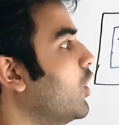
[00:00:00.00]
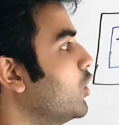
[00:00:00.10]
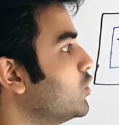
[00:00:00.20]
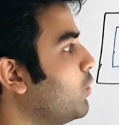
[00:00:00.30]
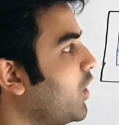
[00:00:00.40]

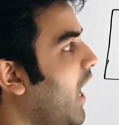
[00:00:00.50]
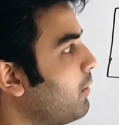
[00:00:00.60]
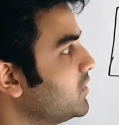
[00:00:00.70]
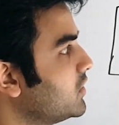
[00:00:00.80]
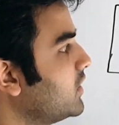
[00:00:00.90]
So what
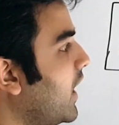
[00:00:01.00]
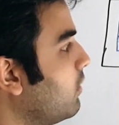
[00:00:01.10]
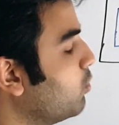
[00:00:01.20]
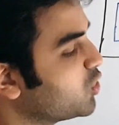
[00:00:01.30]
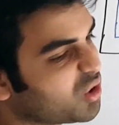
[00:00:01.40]
happens is
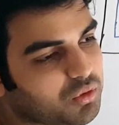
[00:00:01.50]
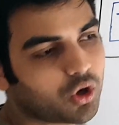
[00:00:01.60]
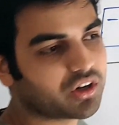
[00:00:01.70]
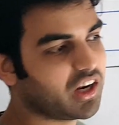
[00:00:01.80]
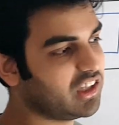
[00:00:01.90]
that most of the
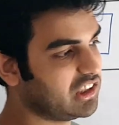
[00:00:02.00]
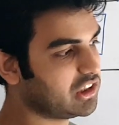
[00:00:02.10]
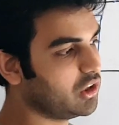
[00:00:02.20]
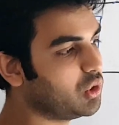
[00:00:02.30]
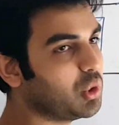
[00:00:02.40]

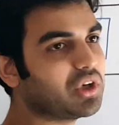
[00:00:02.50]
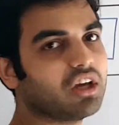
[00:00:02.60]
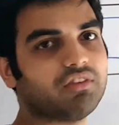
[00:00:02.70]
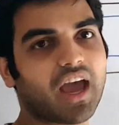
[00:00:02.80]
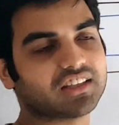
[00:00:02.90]
organizations don't
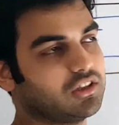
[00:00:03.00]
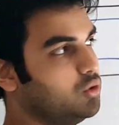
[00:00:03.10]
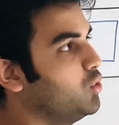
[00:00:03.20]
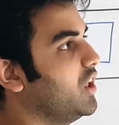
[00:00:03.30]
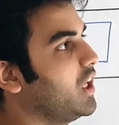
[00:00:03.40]
give access
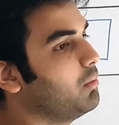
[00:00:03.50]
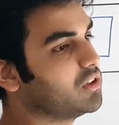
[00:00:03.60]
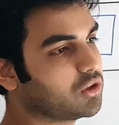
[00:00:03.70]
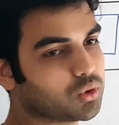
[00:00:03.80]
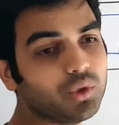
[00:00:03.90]
to
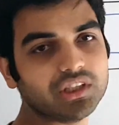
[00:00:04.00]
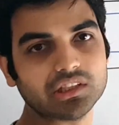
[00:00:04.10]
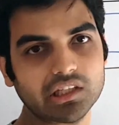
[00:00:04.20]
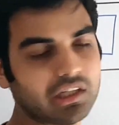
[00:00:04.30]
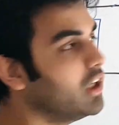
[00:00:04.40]
databases so
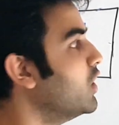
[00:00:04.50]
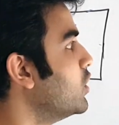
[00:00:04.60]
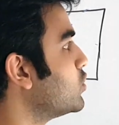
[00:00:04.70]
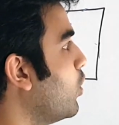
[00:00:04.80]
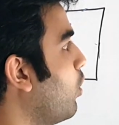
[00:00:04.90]
easily.
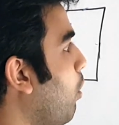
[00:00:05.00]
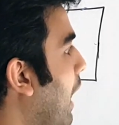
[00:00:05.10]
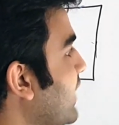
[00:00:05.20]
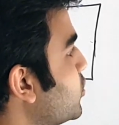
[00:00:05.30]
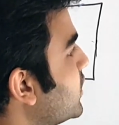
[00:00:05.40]
So
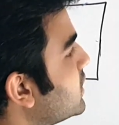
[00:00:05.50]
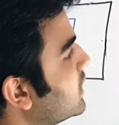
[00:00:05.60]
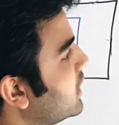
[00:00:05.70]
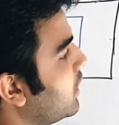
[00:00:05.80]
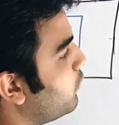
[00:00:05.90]
as you can
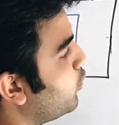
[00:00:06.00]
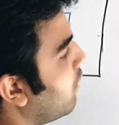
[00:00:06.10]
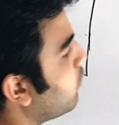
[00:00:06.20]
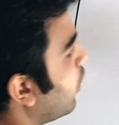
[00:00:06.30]
see, if you have